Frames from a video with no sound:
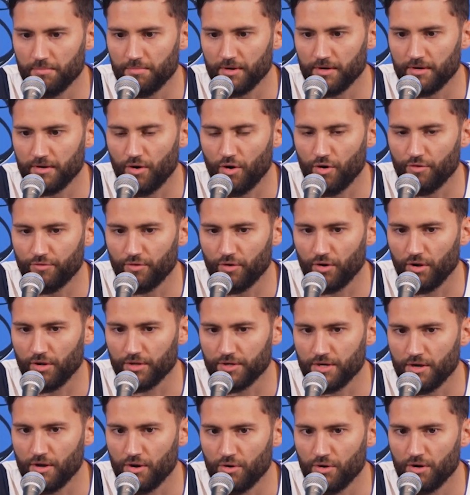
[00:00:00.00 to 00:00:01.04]
But overall,
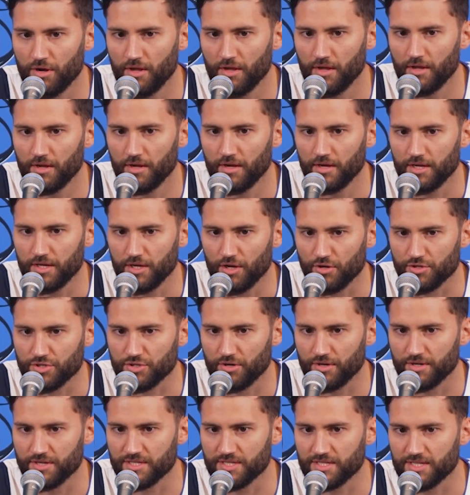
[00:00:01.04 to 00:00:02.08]
you know, he
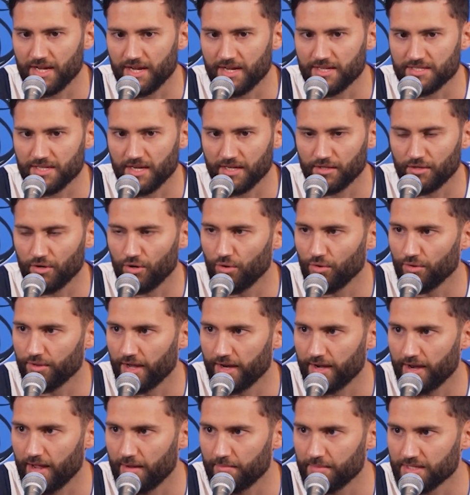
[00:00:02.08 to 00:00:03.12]
also understands, like, the whole
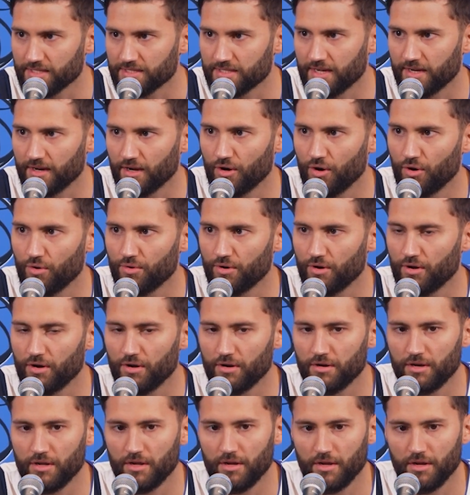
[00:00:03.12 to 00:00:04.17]
dynamics that are going
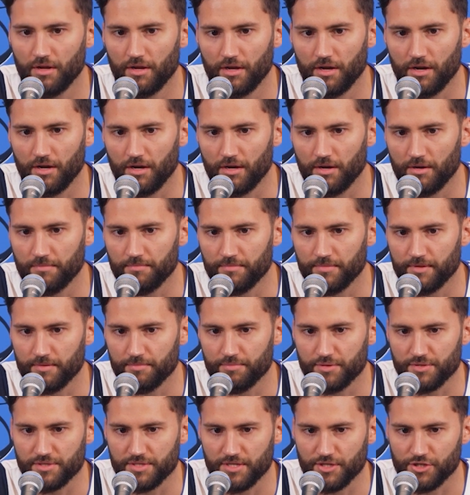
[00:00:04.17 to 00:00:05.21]
on, the
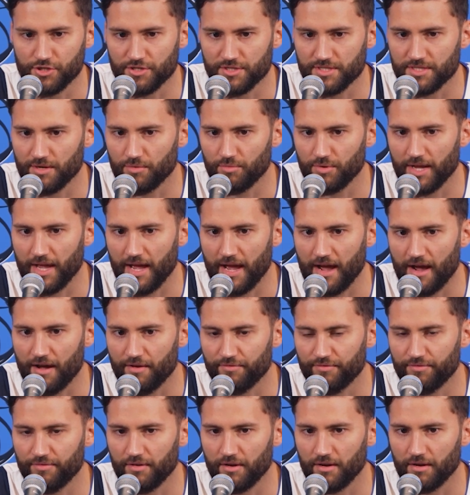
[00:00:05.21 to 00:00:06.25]
positions that we
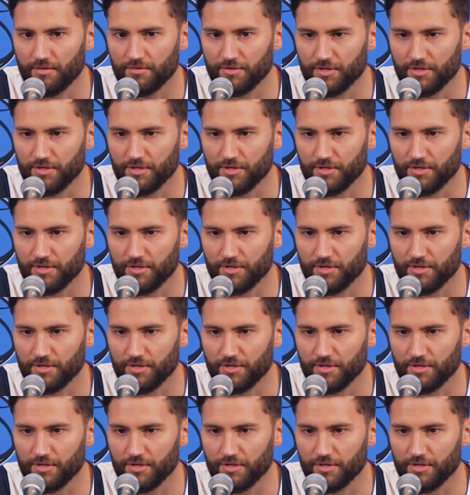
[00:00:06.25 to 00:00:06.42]
have.